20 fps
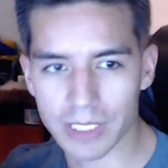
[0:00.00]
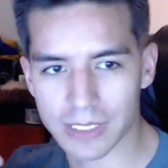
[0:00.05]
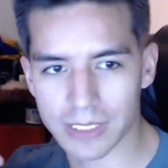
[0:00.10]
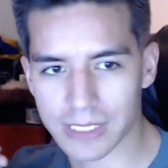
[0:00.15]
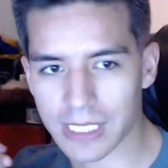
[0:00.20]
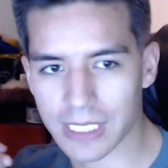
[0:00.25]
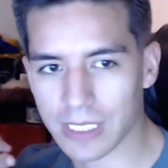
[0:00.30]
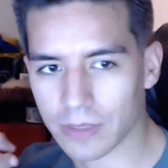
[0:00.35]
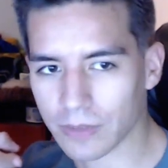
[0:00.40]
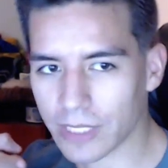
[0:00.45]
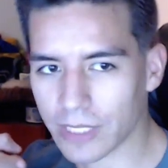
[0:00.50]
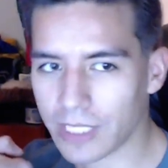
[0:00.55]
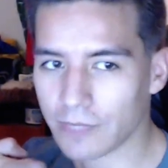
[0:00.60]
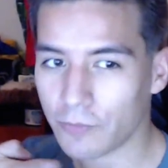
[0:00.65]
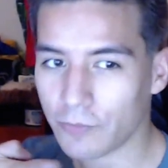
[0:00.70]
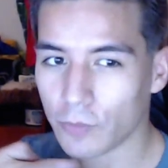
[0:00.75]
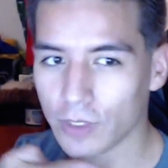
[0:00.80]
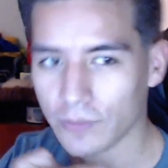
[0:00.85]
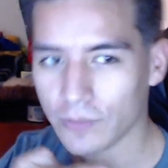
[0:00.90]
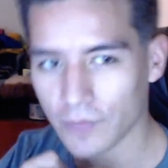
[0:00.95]
angled at a
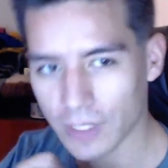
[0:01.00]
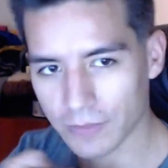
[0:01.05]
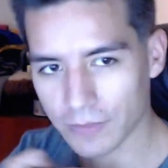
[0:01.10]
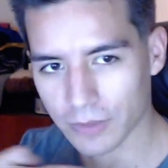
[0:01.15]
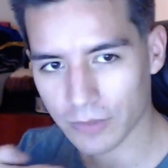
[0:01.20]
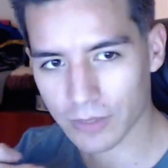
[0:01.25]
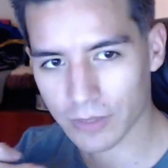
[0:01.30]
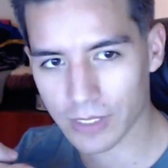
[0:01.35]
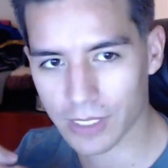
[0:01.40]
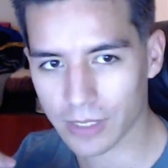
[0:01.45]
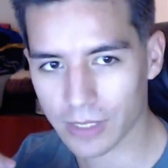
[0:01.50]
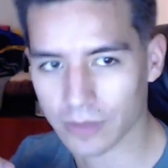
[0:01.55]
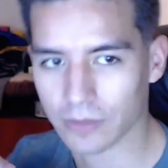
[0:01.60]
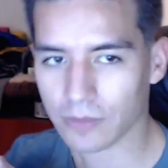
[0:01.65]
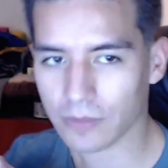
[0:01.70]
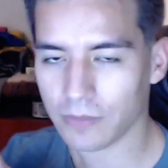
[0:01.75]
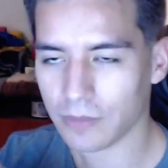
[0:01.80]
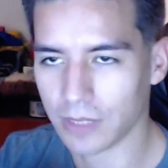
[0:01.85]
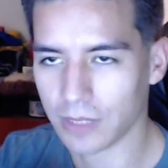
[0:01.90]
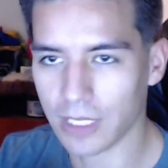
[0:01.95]
45-degree angle,
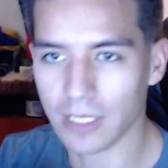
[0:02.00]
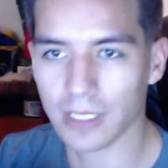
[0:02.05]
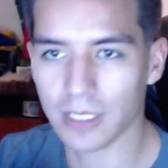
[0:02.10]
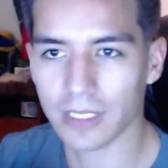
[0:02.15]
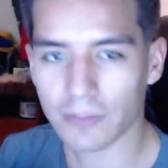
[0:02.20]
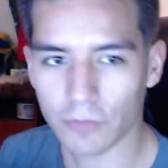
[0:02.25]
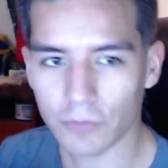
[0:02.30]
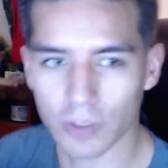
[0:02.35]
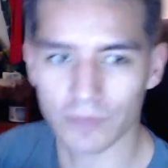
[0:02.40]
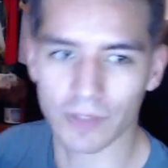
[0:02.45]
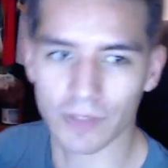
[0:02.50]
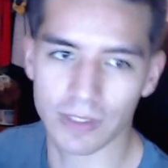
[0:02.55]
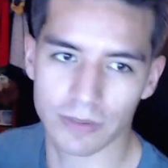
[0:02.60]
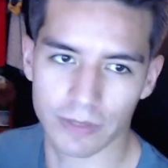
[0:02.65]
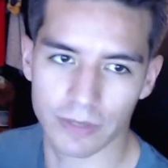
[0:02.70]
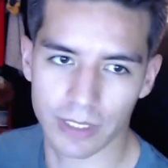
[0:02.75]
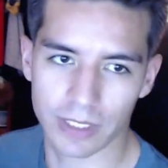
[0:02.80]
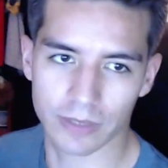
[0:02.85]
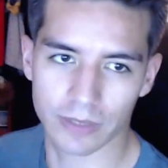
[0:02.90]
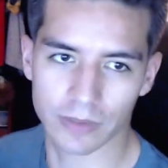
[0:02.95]
kind of like a 45-degree
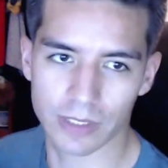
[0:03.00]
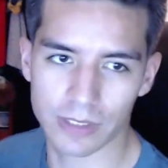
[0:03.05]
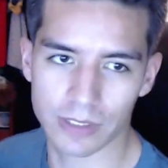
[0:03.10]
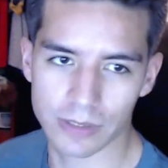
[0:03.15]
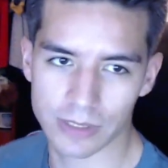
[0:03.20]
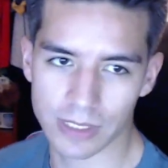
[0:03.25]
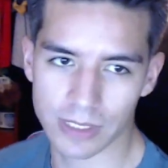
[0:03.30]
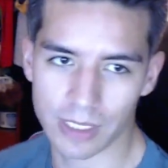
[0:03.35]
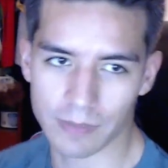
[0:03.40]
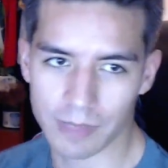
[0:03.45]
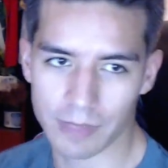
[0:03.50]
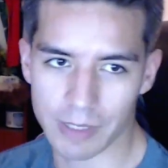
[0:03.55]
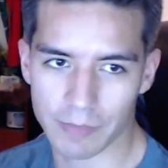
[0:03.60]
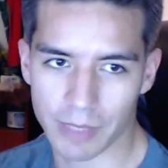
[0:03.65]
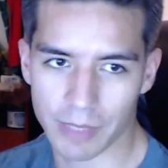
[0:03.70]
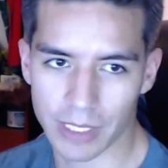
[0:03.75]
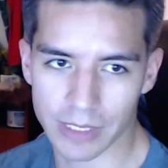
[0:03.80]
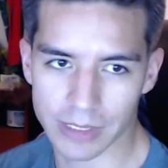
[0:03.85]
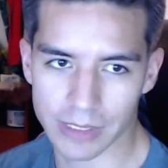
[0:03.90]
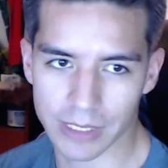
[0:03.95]
angle. You see how my
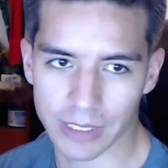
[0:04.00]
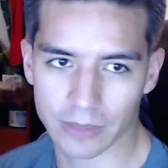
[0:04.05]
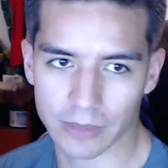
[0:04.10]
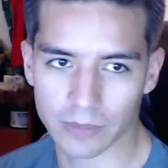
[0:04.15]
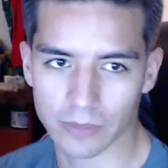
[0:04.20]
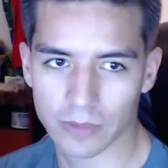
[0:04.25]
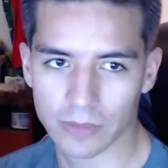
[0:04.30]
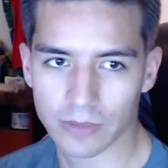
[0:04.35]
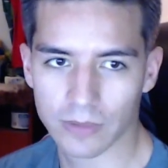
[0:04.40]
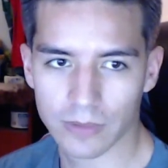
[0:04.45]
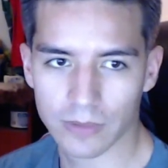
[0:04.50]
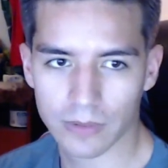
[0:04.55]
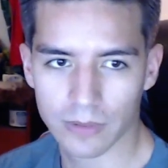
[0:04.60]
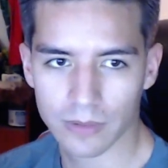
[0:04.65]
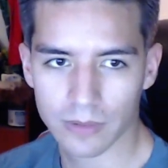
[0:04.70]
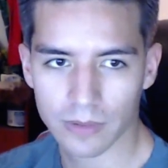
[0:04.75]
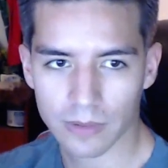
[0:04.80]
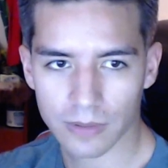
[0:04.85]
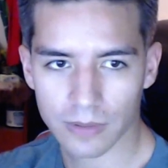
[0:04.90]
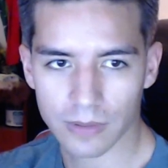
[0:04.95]
body's angled?
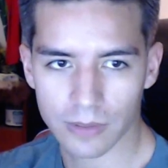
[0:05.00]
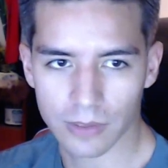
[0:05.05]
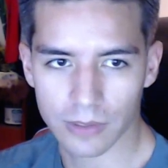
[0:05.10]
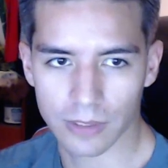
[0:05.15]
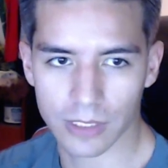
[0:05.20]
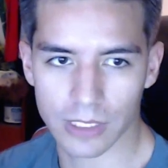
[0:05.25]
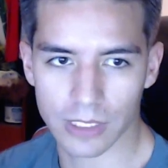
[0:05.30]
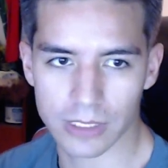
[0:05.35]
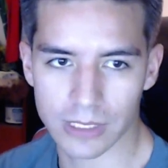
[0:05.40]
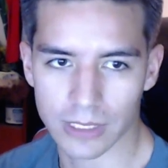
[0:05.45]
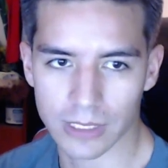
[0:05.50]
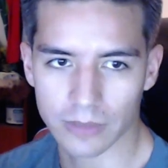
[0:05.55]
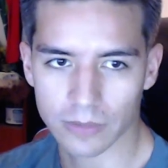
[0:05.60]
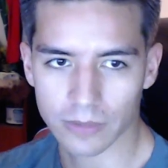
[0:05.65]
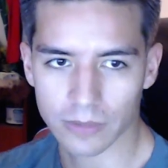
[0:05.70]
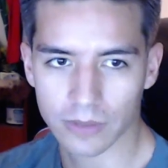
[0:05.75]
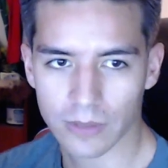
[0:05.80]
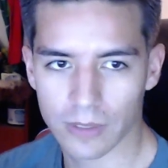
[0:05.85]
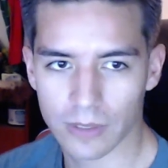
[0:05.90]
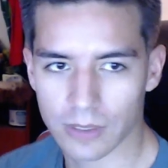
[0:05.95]
It's angled.
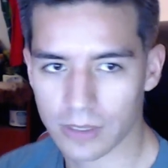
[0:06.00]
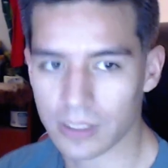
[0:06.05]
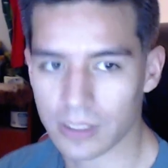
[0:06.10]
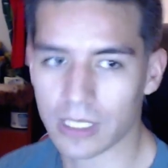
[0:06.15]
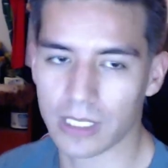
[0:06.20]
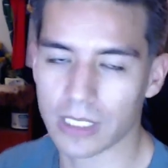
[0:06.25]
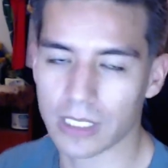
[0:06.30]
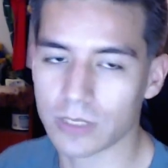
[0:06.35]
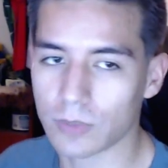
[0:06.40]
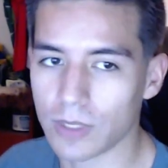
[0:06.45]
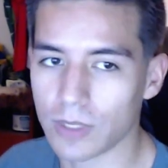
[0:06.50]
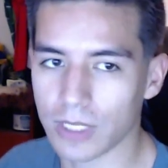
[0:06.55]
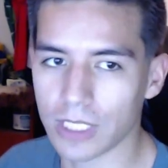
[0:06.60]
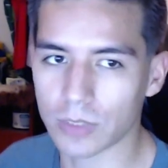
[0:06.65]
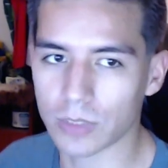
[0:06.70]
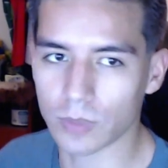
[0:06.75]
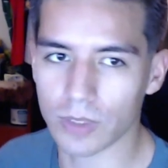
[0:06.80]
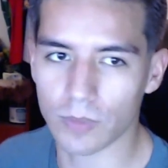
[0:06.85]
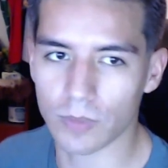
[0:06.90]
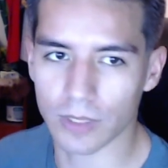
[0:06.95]
Yeah, that's
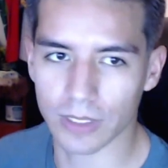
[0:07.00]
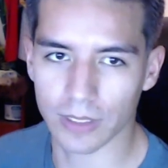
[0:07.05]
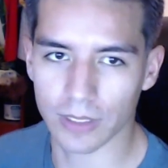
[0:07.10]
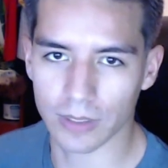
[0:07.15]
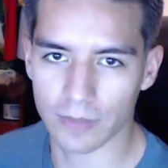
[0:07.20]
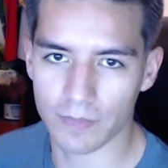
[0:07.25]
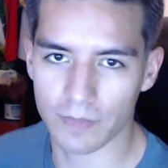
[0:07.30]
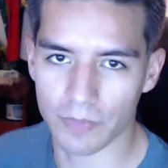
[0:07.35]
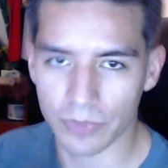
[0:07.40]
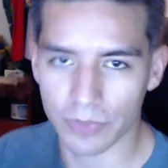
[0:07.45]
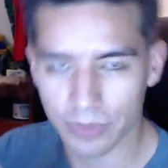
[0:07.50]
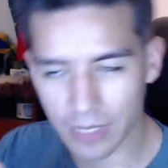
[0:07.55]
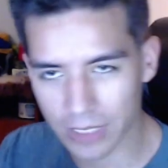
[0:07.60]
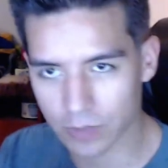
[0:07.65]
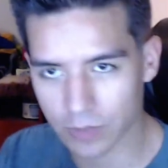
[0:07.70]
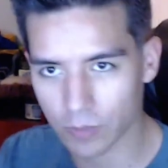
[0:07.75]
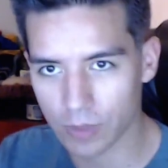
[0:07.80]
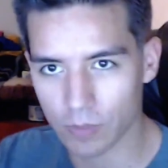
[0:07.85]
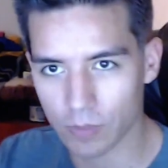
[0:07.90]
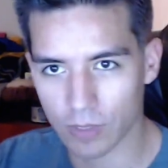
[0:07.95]
where you want to do the
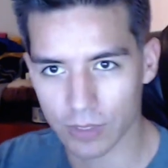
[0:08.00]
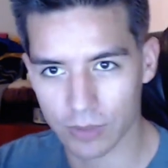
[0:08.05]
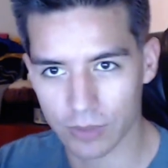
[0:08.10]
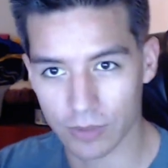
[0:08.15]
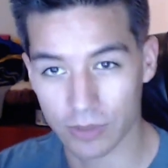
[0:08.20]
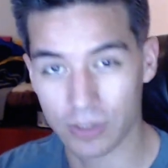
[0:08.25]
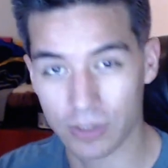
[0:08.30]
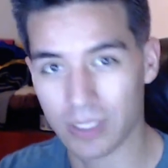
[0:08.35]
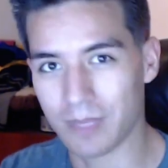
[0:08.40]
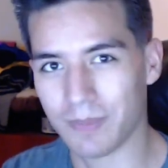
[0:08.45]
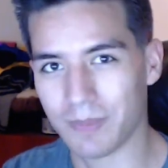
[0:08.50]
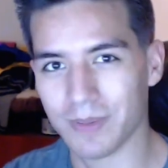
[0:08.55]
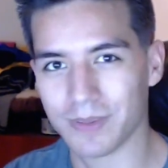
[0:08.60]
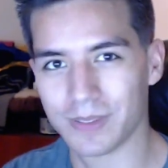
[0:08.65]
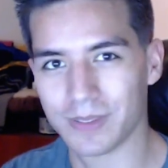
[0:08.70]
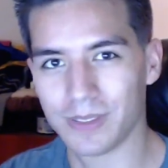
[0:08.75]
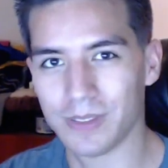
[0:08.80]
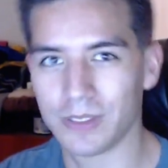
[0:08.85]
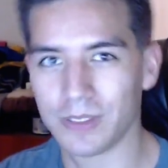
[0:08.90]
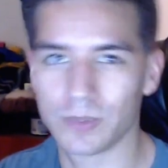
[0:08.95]
ChuDat pose.
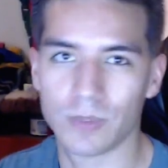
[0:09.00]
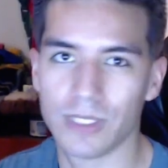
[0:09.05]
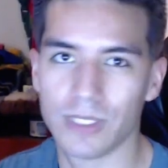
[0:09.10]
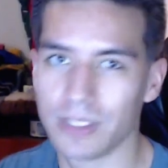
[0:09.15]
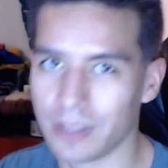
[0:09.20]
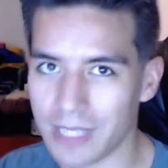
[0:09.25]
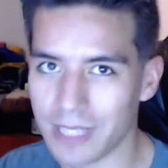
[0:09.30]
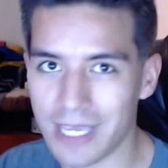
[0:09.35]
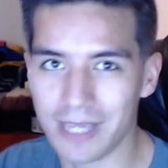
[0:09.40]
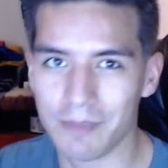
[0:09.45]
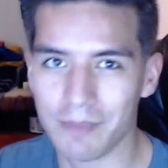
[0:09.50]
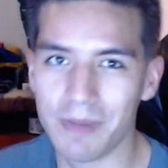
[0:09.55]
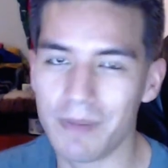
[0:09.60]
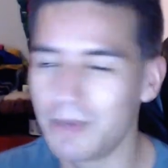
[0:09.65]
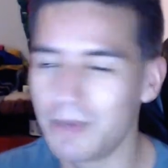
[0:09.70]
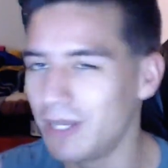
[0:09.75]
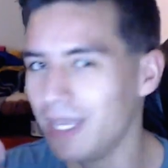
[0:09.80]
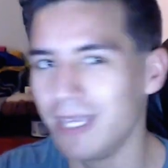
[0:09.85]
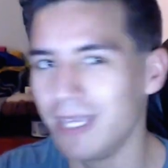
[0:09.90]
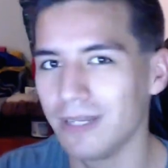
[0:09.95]
You just want to remember
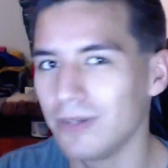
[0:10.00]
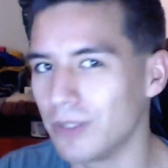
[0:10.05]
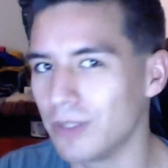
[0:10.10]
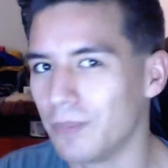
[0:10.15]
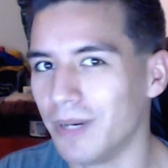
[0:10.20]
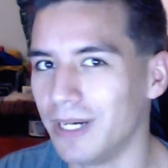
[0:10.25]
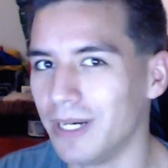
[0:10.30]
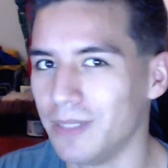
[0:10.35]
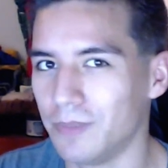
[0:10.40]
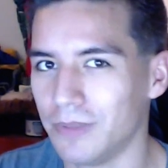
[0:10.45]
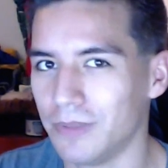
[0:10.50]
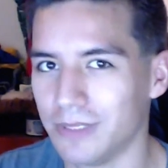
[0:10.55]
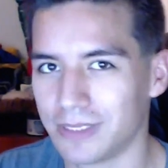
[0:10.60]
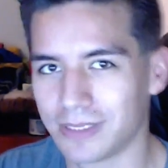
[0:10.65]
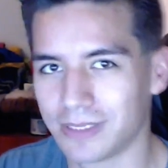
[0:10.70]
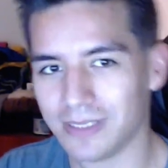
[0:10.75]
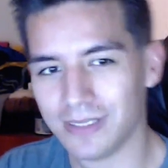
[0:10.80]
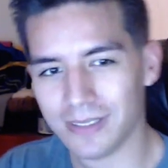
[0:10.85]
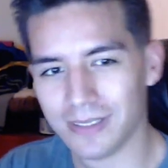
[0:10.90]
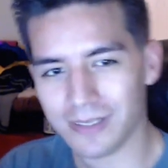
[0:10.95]
to angle your body, boys.
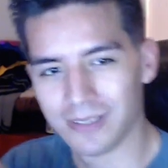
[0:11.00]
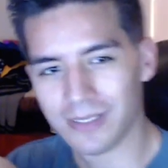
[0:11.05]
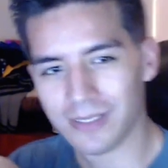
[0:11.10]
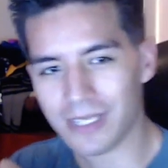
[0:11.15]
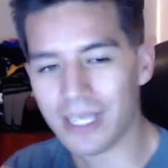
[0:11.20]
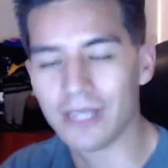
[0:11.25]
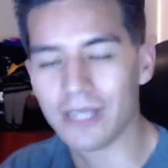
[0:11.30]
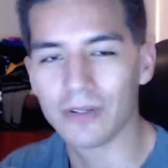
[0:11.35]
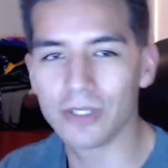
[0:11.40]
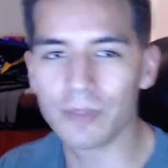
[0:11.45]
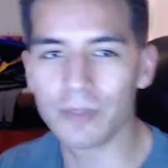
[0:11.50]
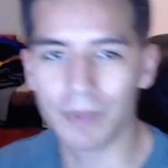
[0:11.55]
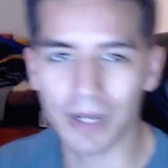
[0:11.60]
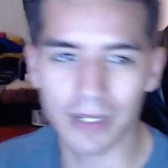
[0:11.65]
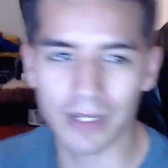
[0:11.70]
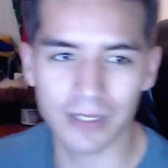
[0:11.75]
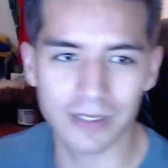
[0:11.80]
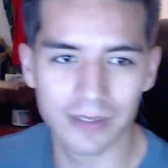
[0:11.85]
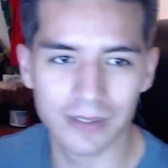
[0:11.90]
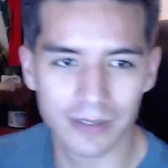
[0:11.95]
Angle your body.